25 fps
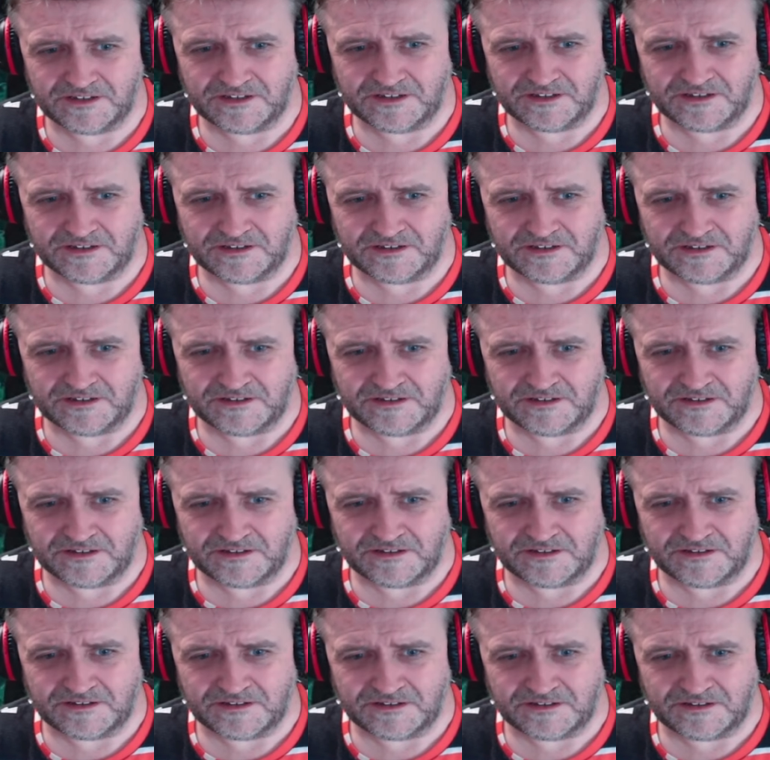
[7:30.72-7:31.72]

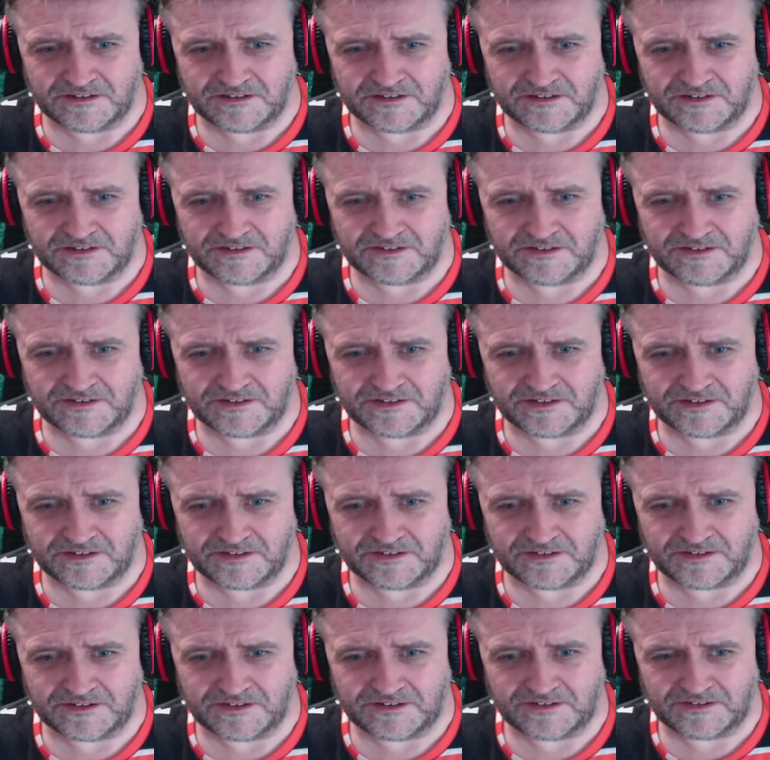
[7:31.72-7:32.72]

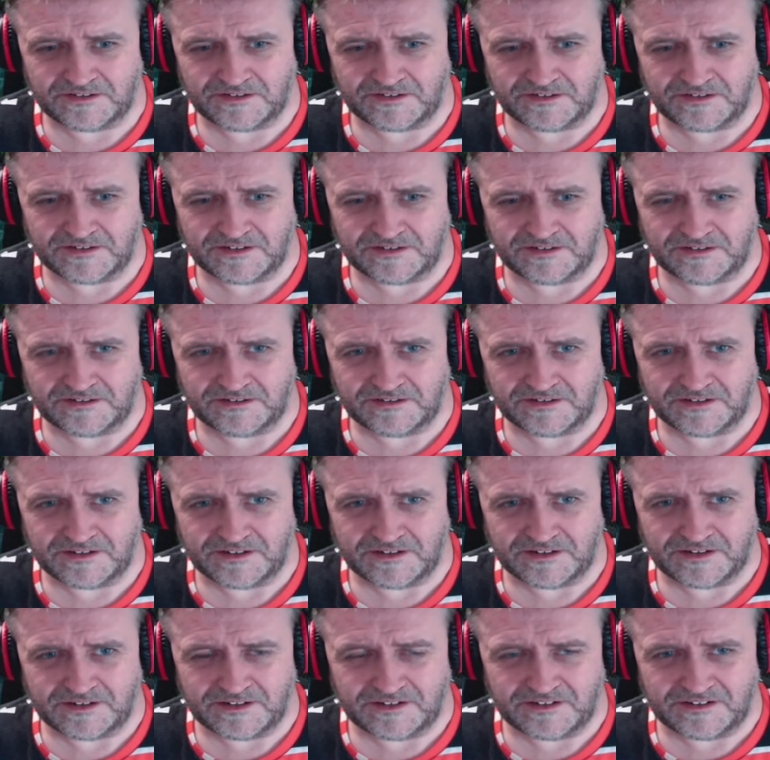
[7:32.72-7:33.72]

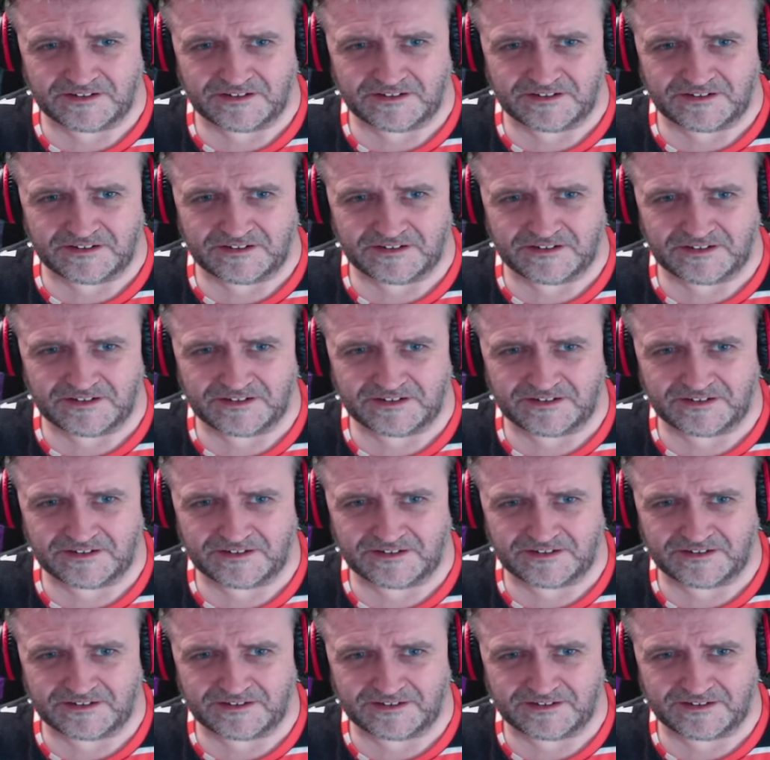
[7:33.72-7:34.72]

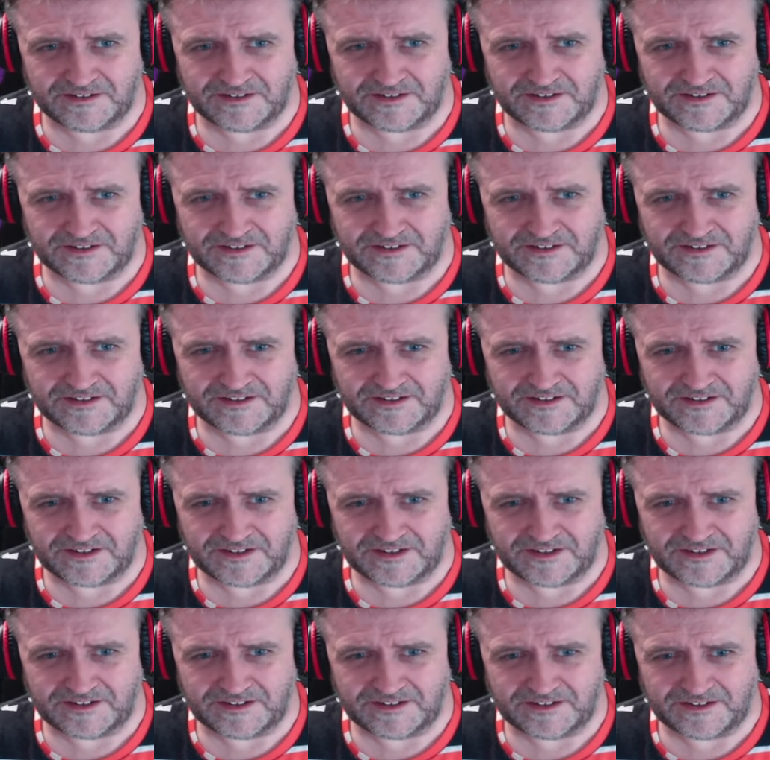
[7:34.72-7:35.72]

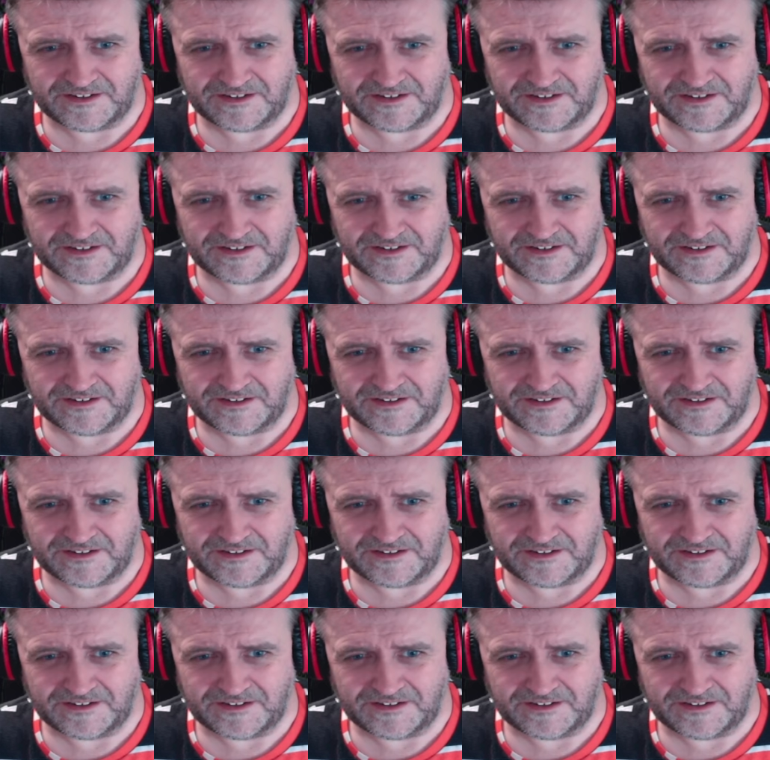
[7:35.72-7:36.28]
(silence)